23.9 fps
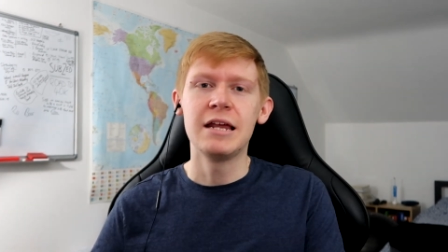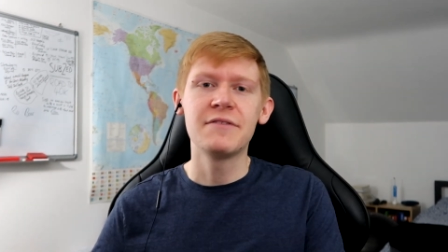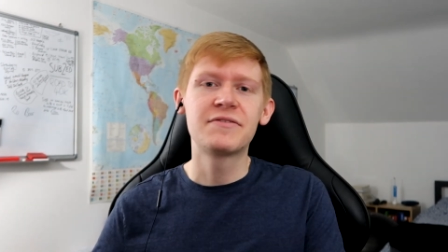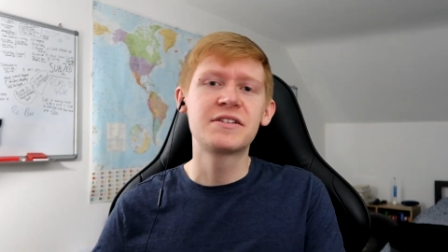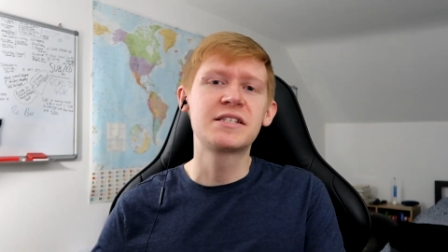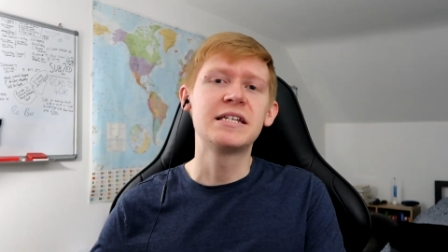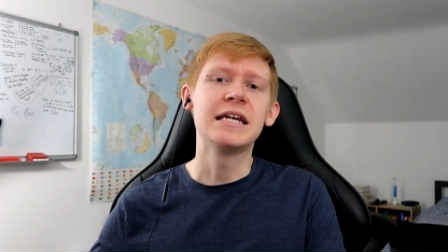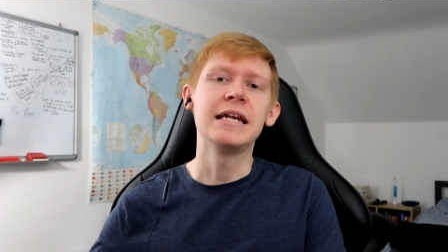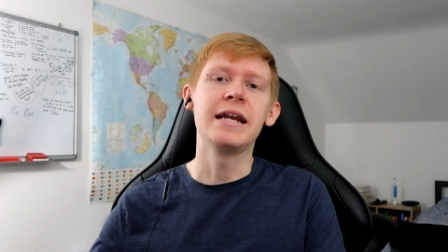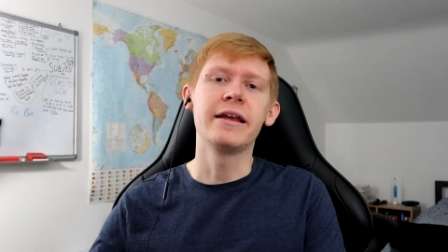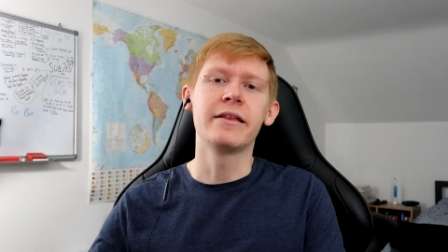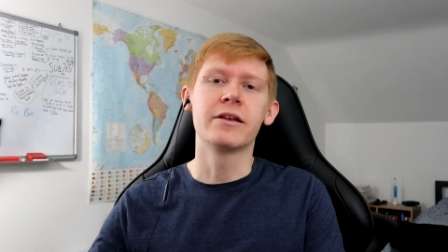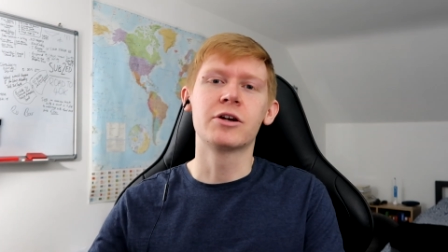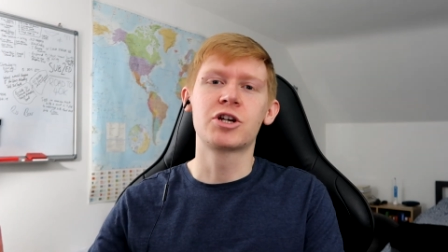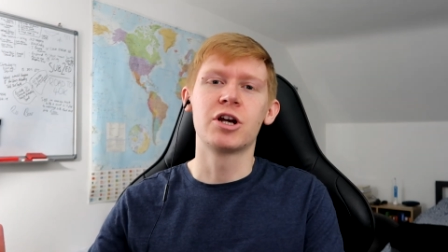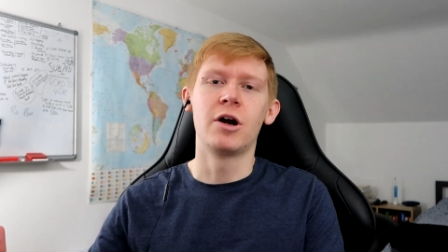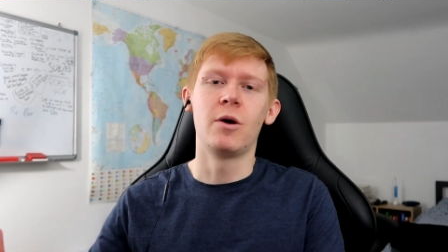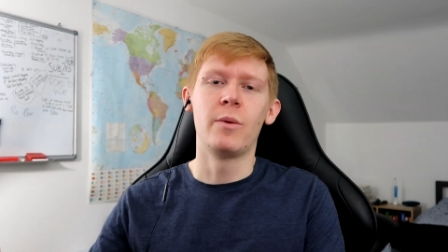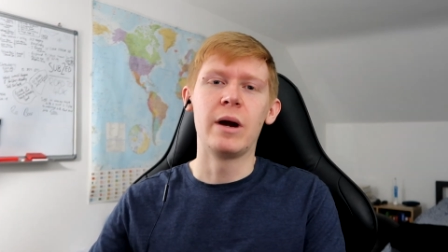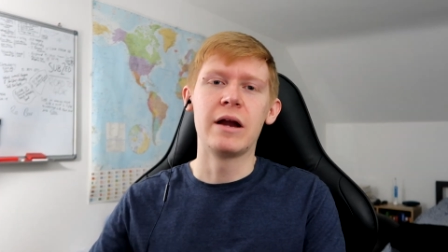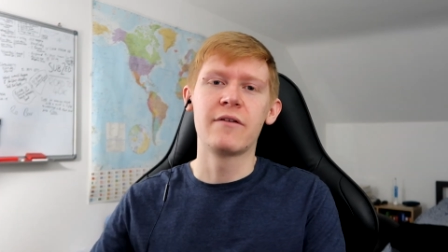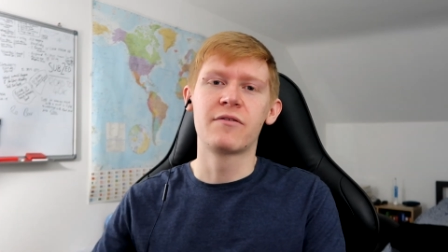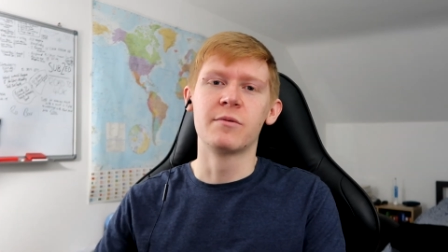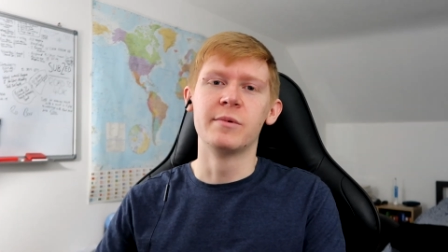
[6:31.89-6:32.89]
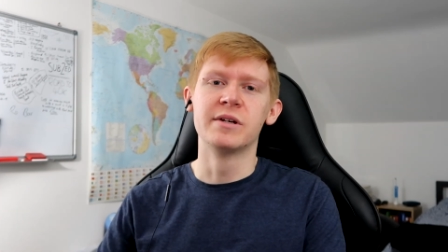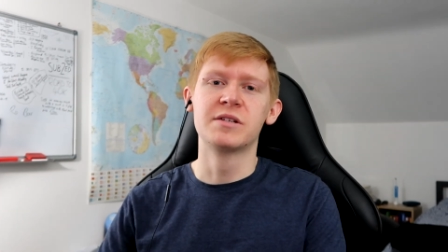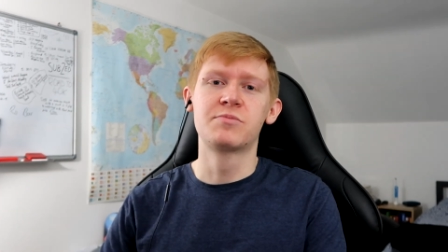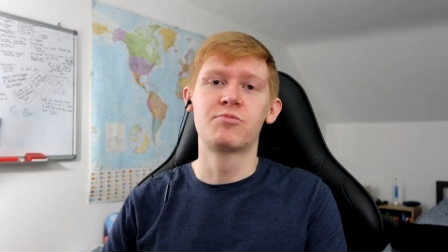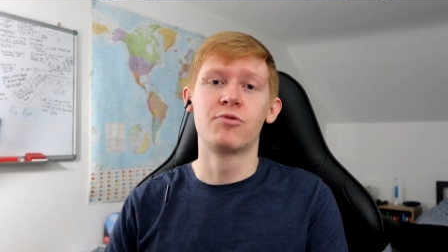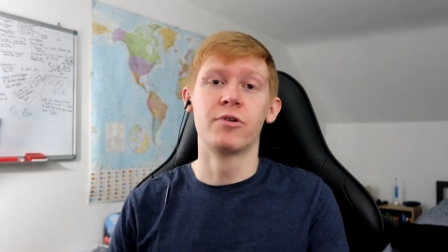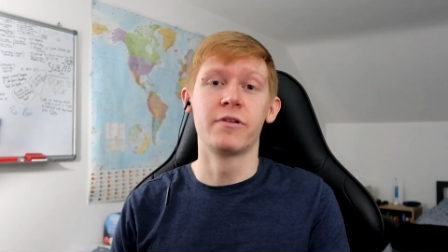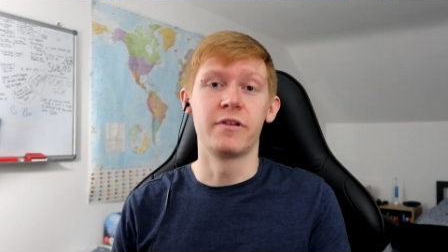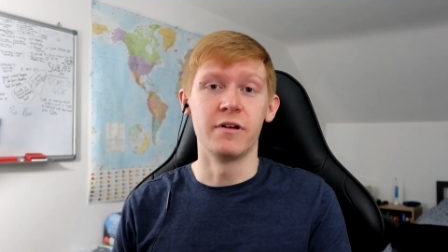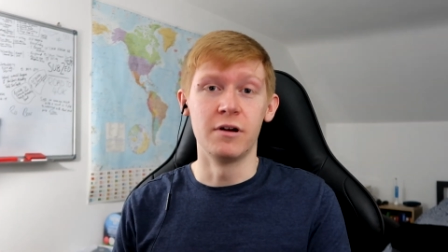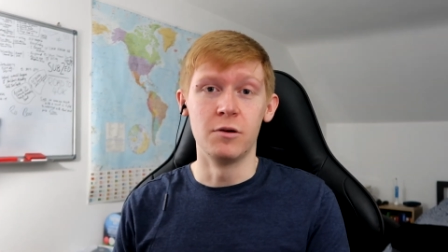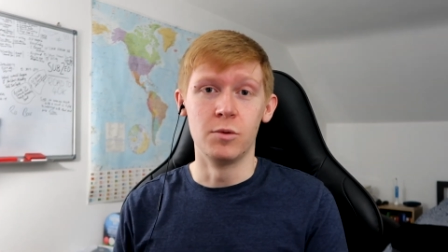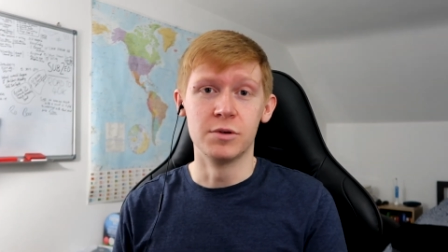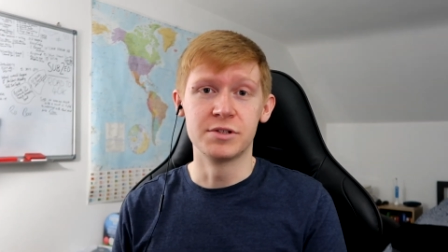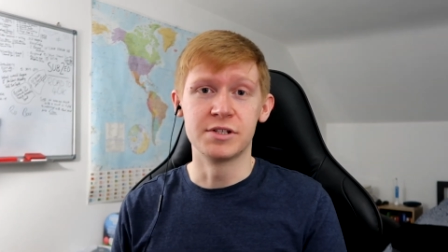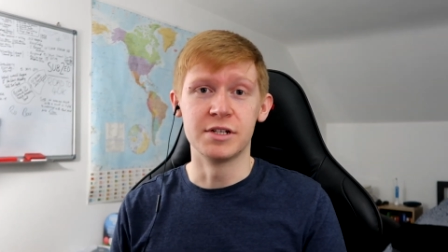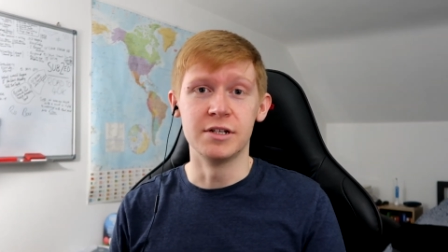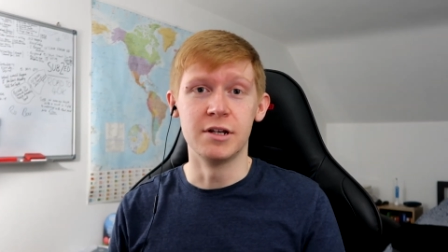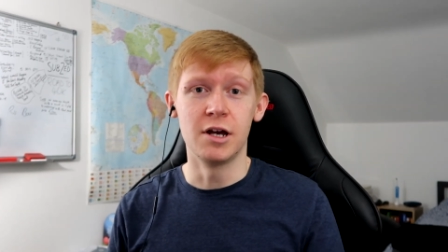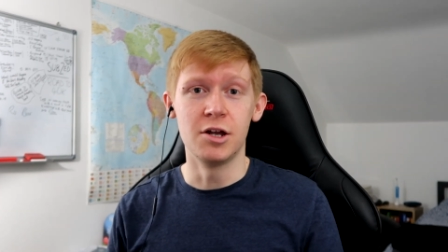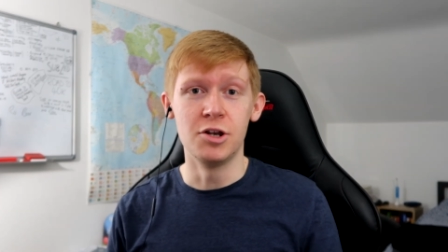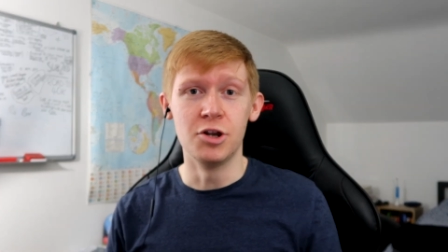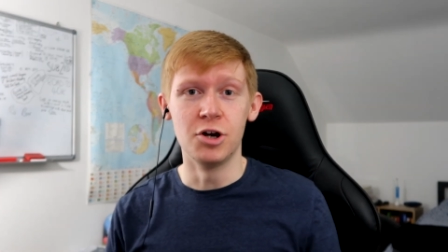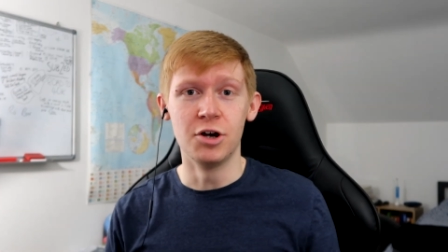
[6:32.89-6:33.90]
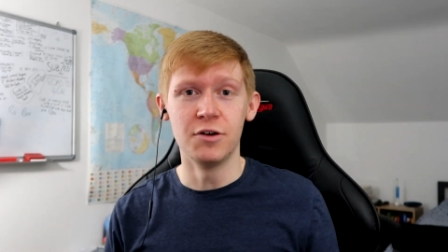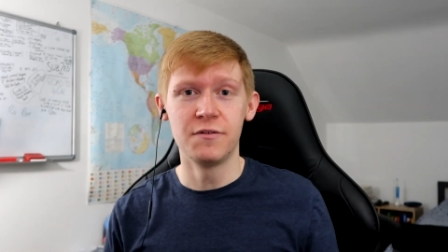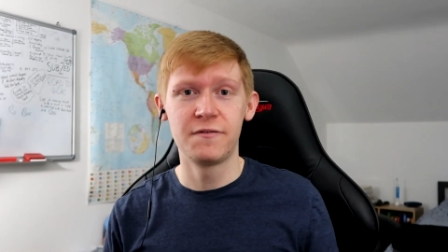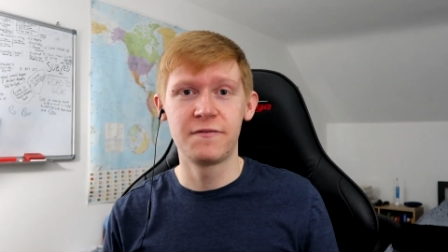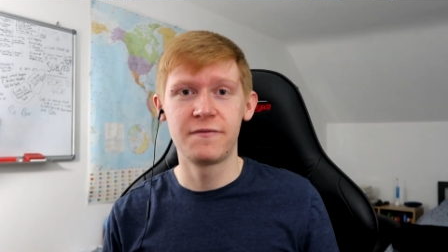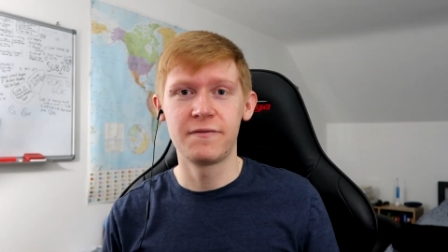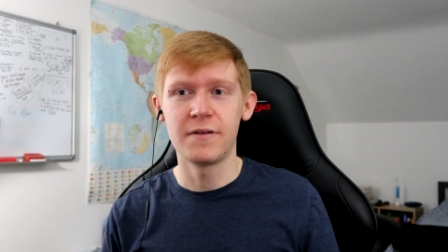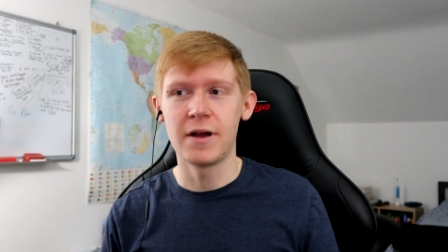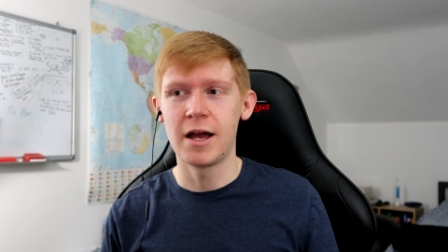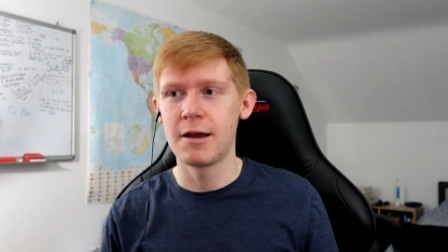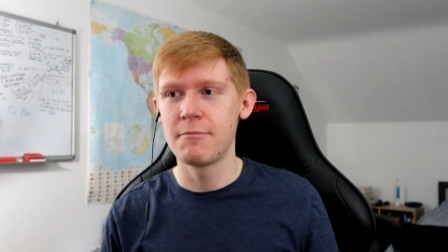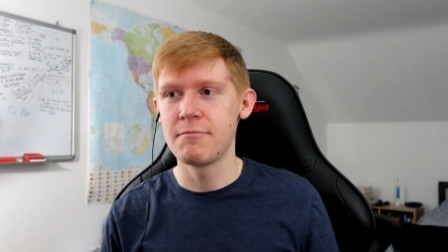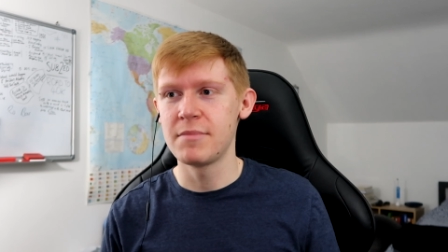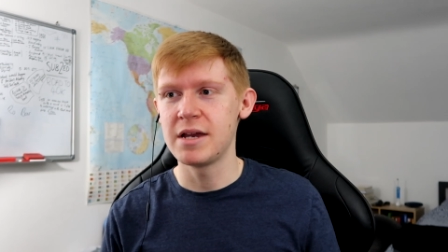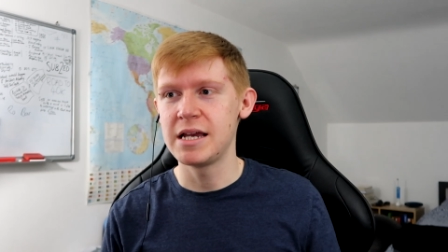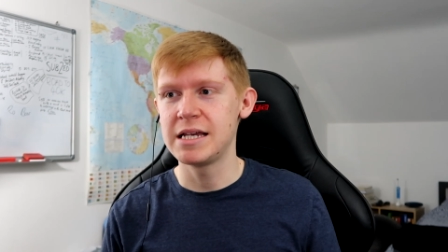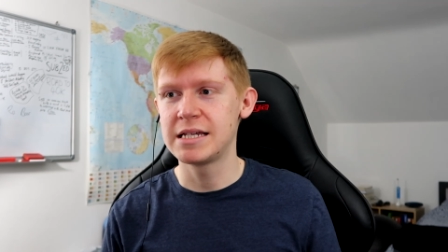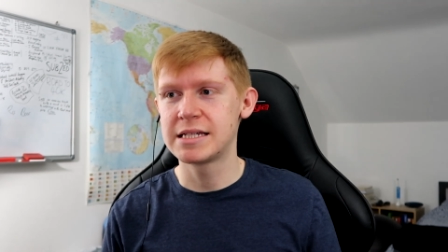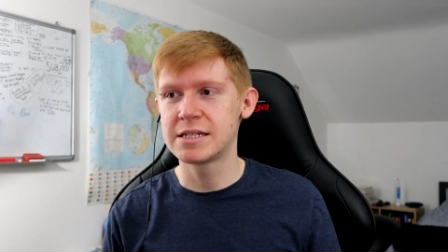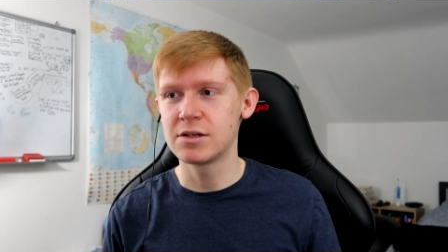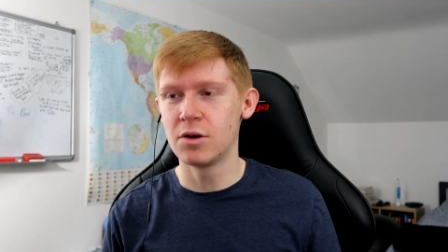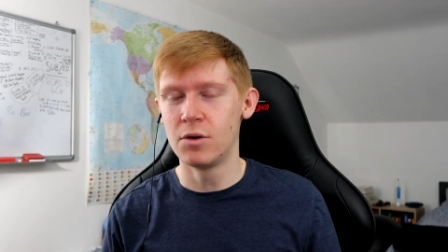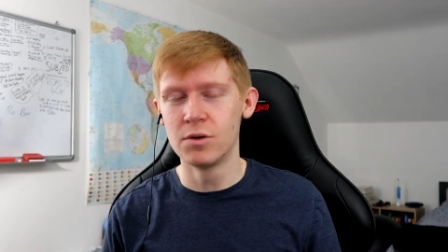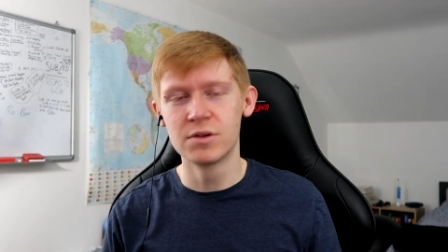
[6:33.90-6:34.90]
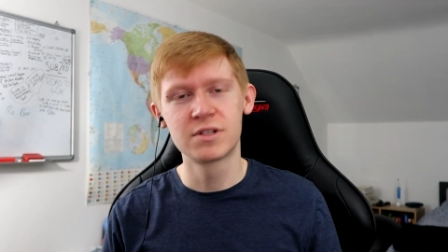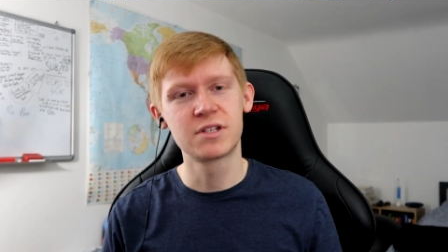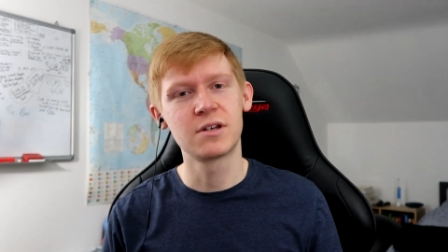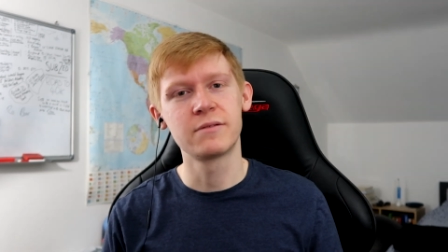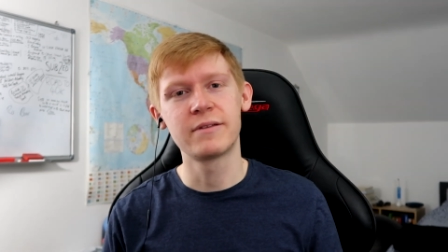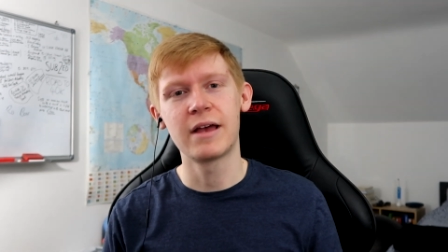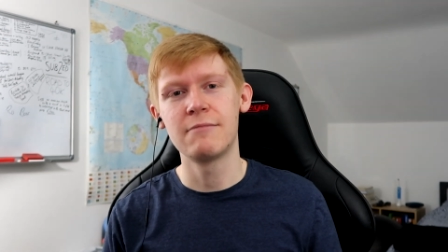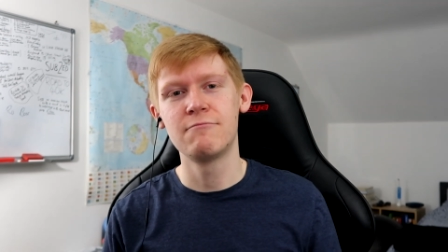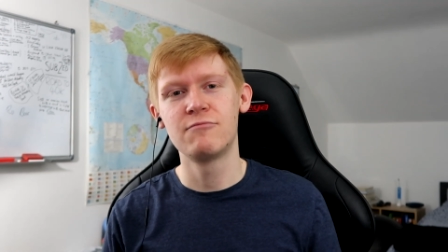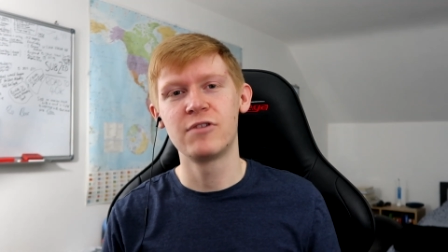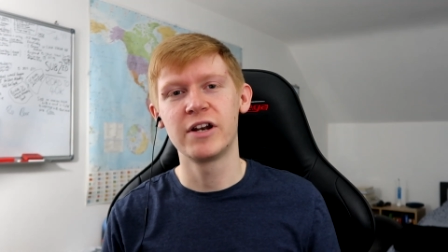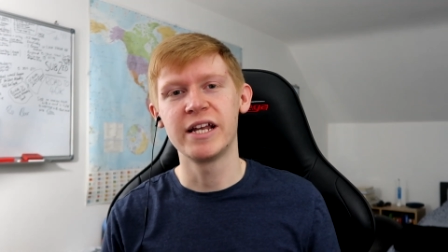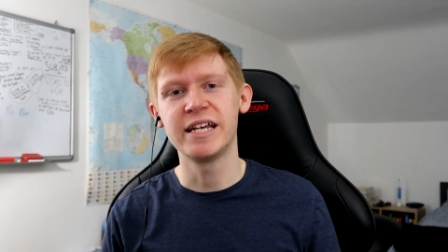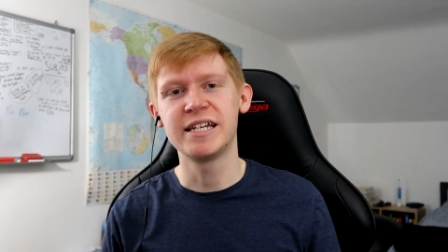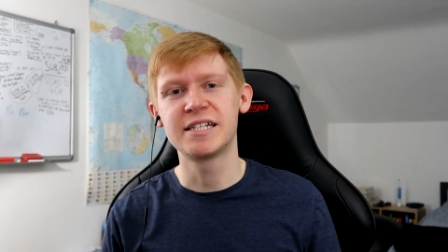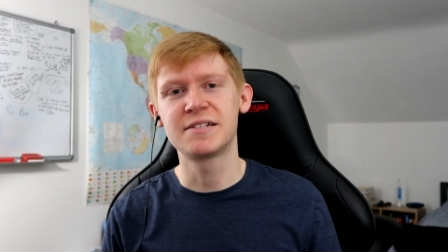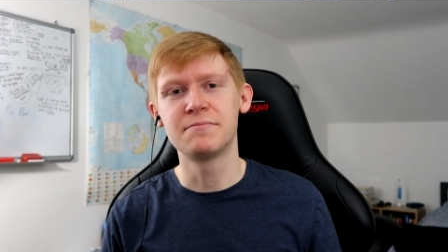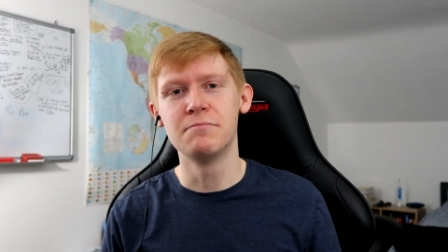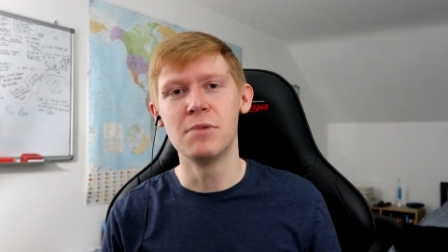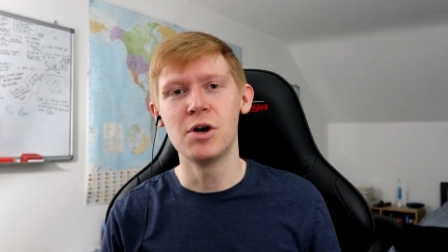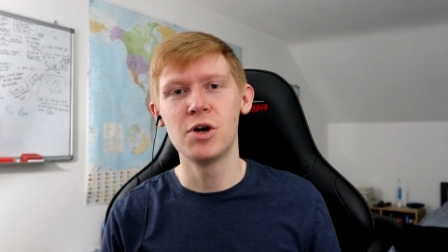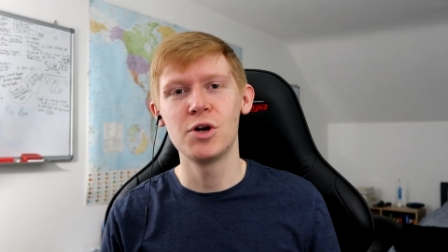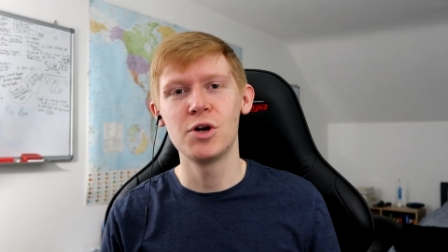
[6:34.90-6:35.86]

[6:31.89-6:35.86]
And if stealing the show away from his brother wasn't enough, he's also then released